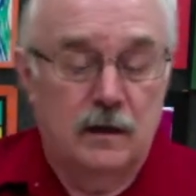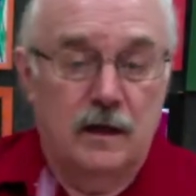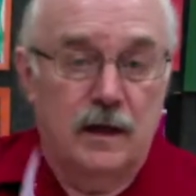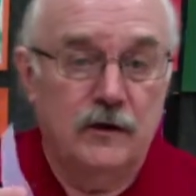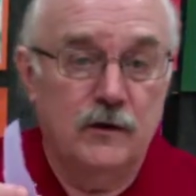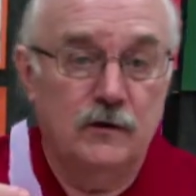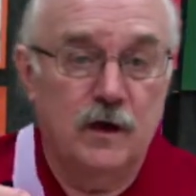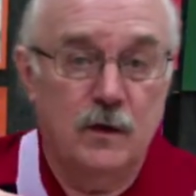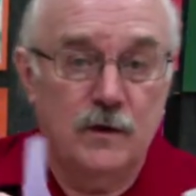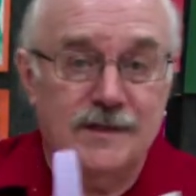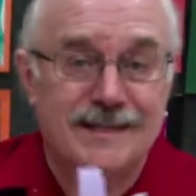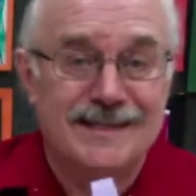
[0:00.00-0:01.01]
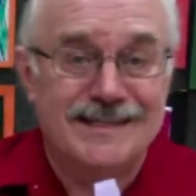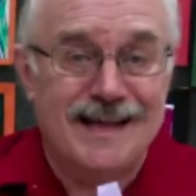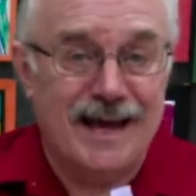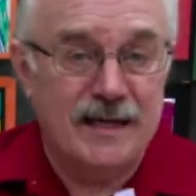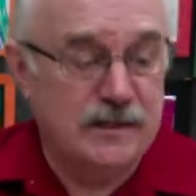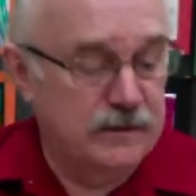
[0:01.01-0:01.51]
and you'll notice the
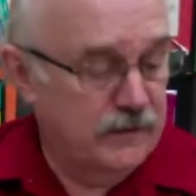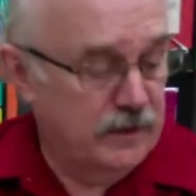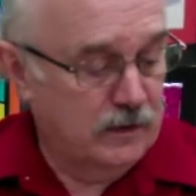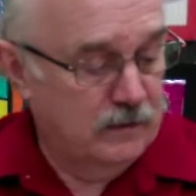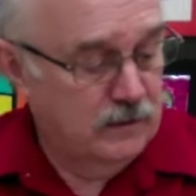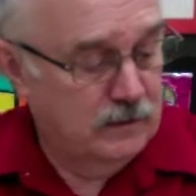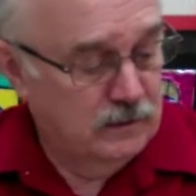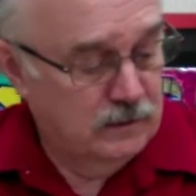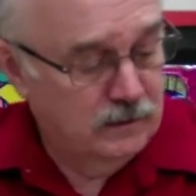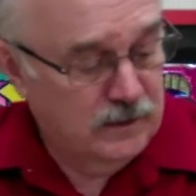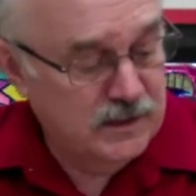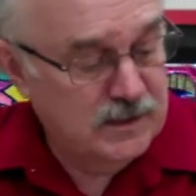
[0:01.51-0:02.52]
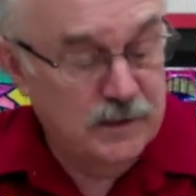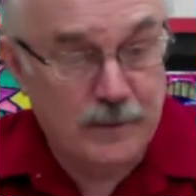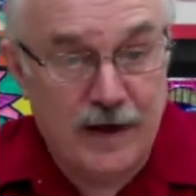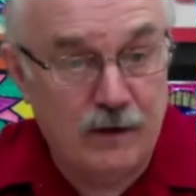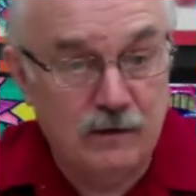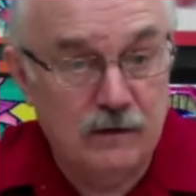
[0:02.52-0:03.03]
size of it. This is
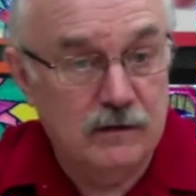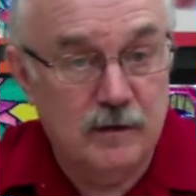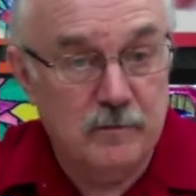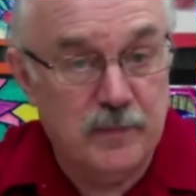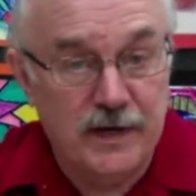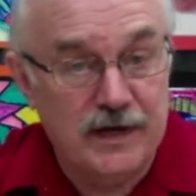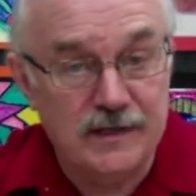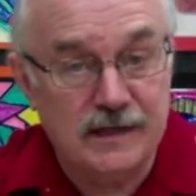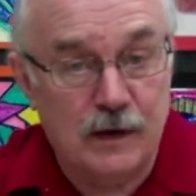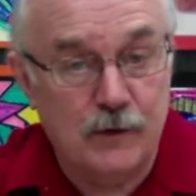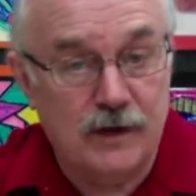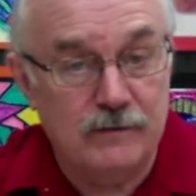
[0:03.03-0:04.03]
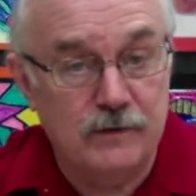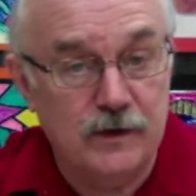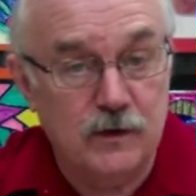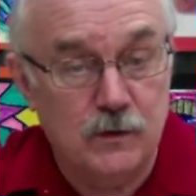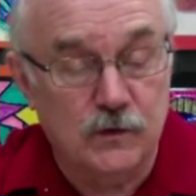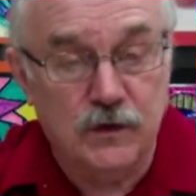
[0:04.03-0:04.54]
about the biggest I would ever
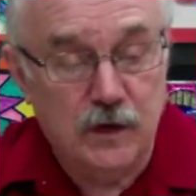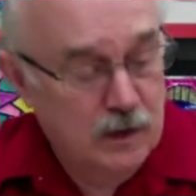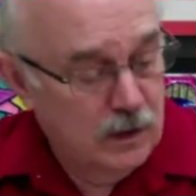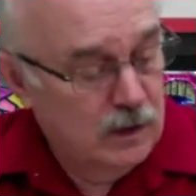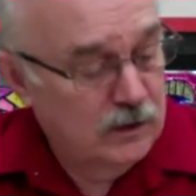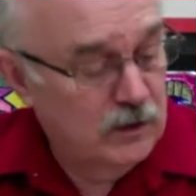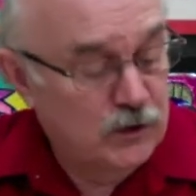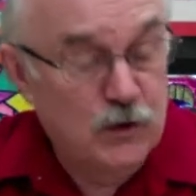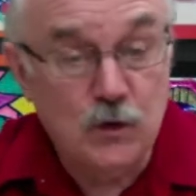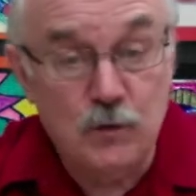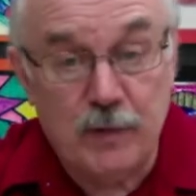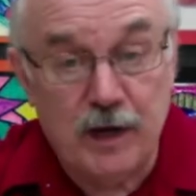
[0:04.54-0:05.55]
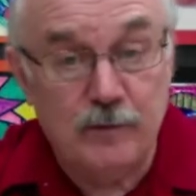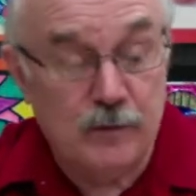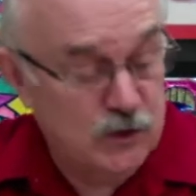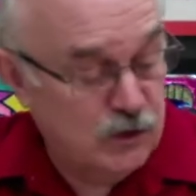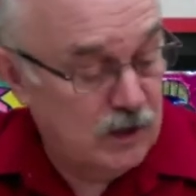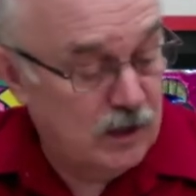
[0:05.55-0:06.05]
use. To do paper
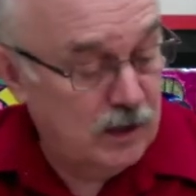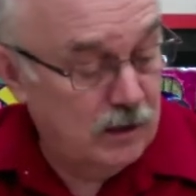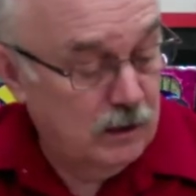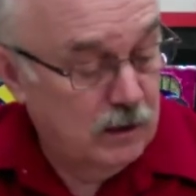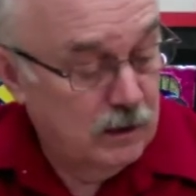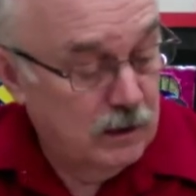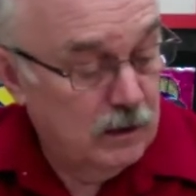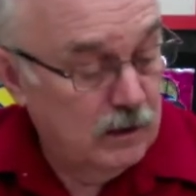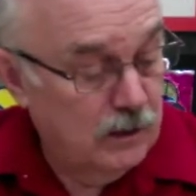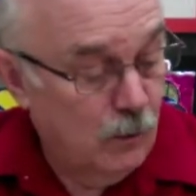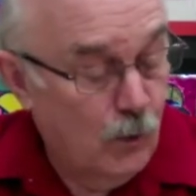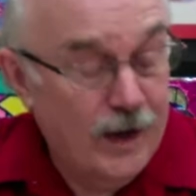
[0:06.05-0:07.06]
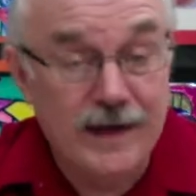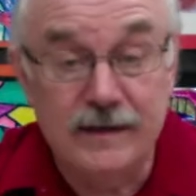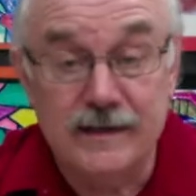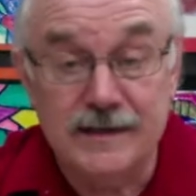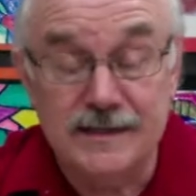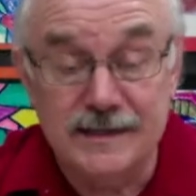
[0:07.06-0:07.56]
mache in a way
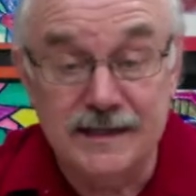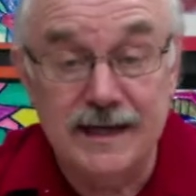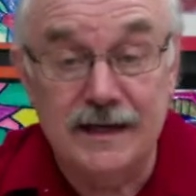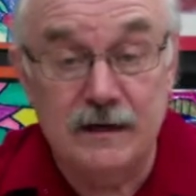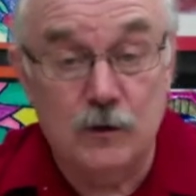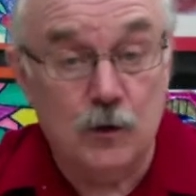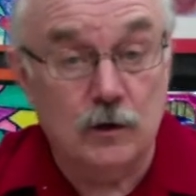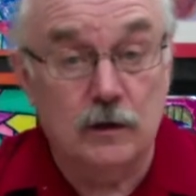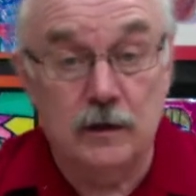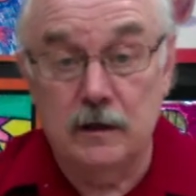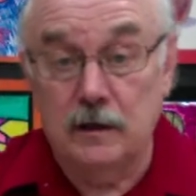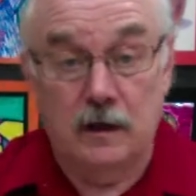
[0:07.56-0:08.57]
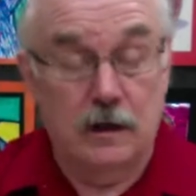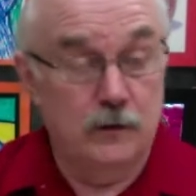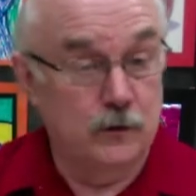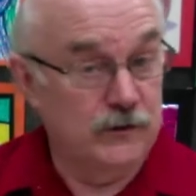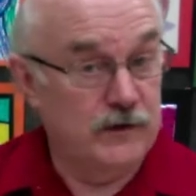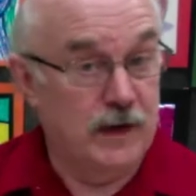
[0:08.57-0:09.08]
that's neat and orderly, and
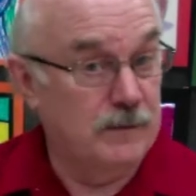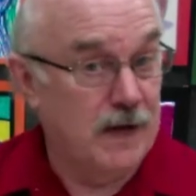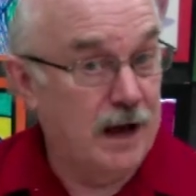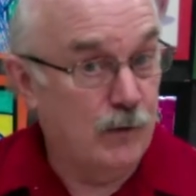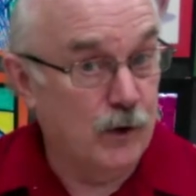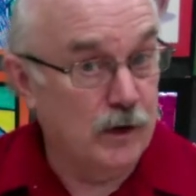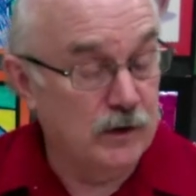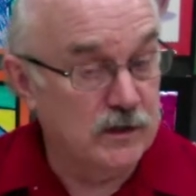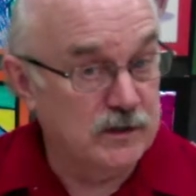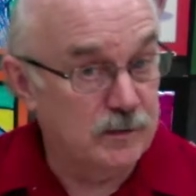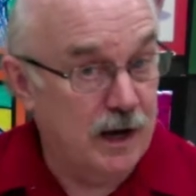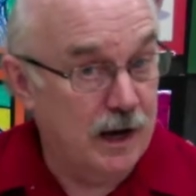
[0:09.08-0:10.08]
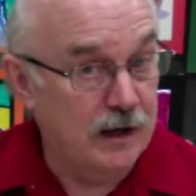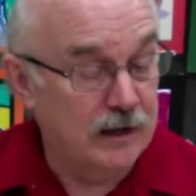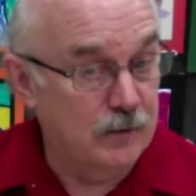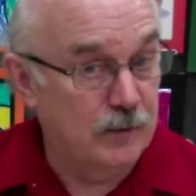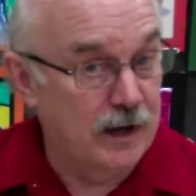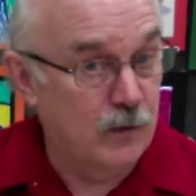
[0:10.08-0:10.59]
you'll see I'm not wearing a smock.
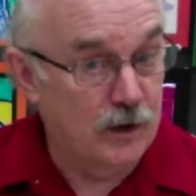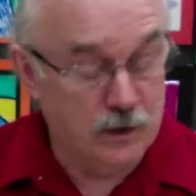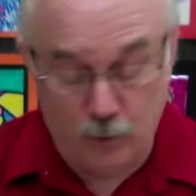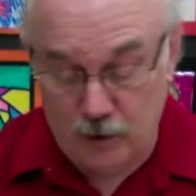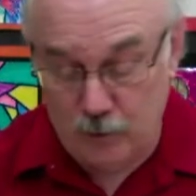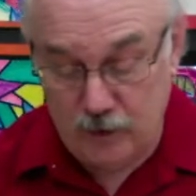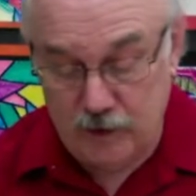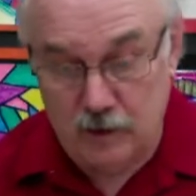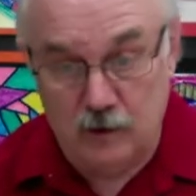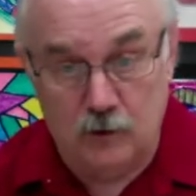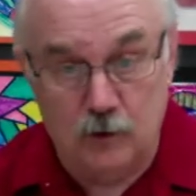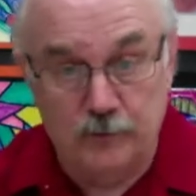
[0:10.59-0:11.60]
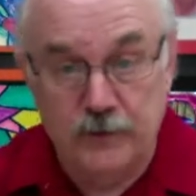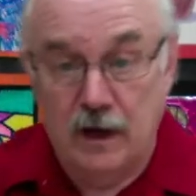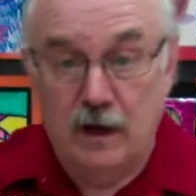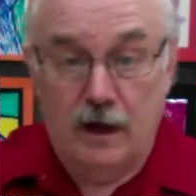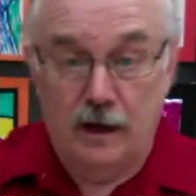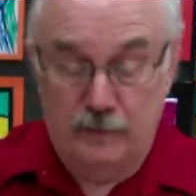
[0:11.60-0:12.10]
You might want to wear one at home.
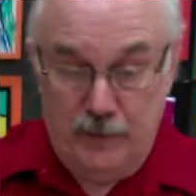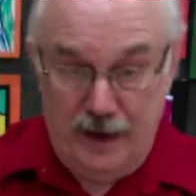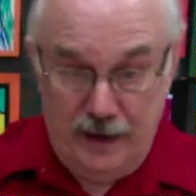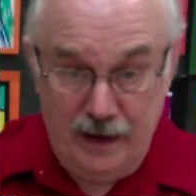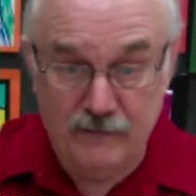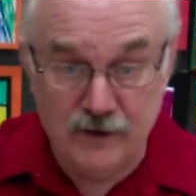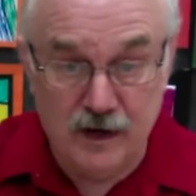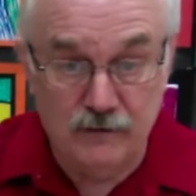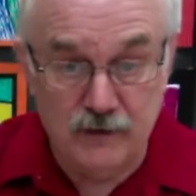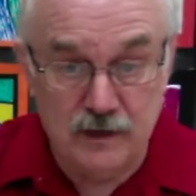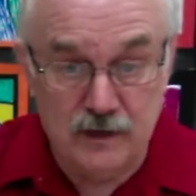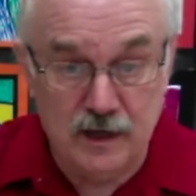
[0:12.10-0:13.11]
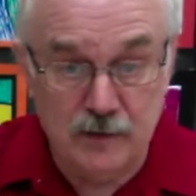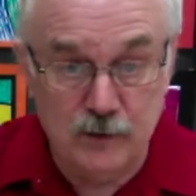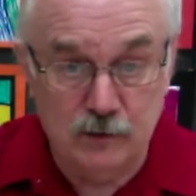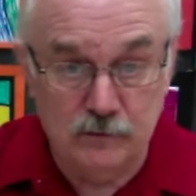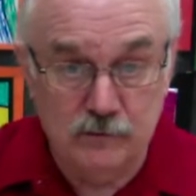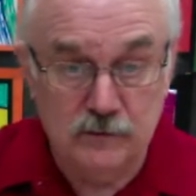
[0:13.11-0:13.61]
I have covered the
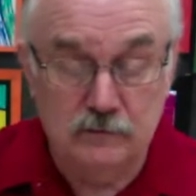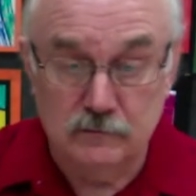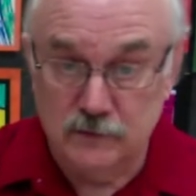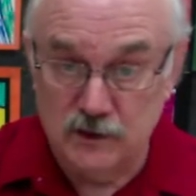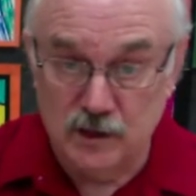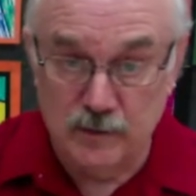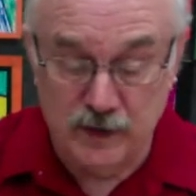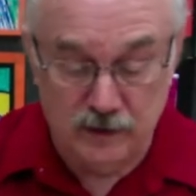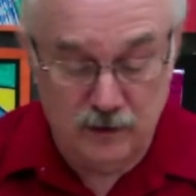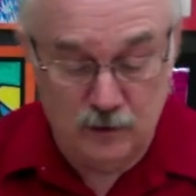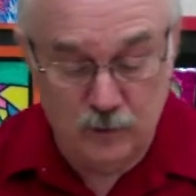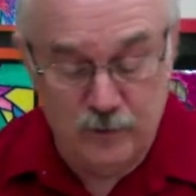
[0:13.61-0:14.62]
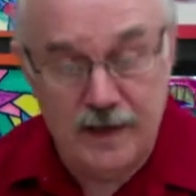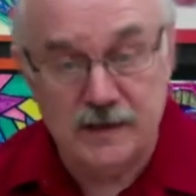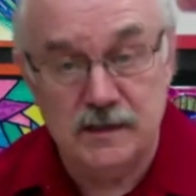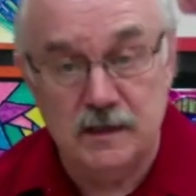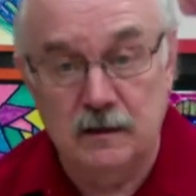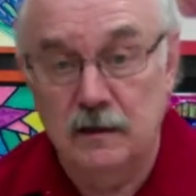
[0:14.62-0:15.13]
table. This can be a little
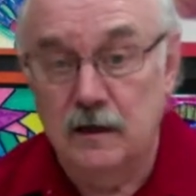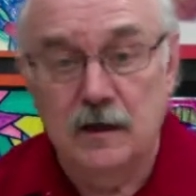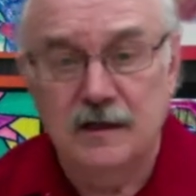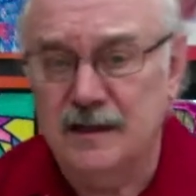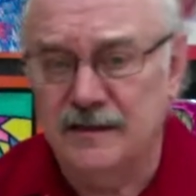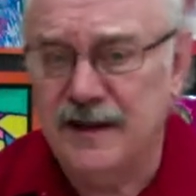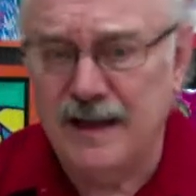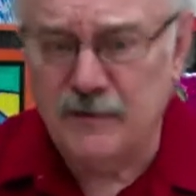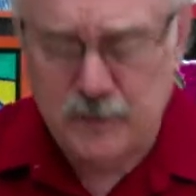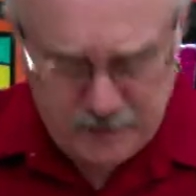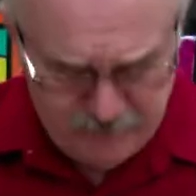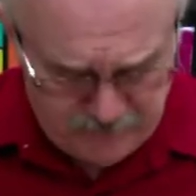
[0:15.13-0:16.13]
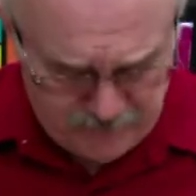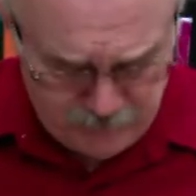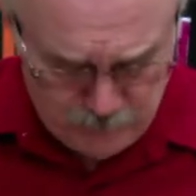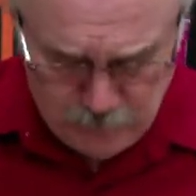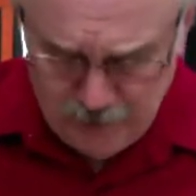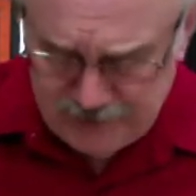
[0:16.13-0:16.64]
messy. It doesn't have to be
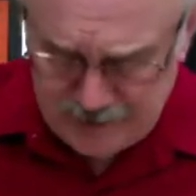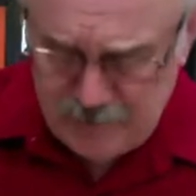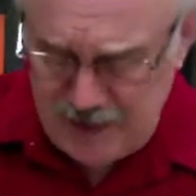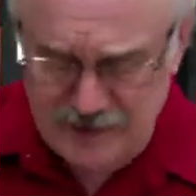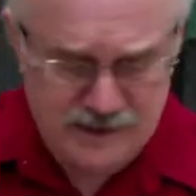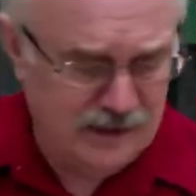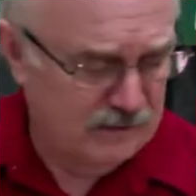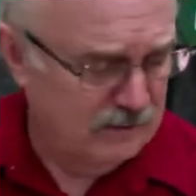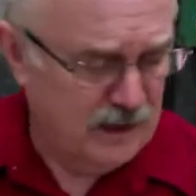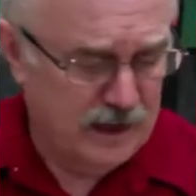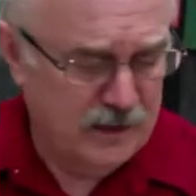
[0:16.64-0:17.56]
really messy. I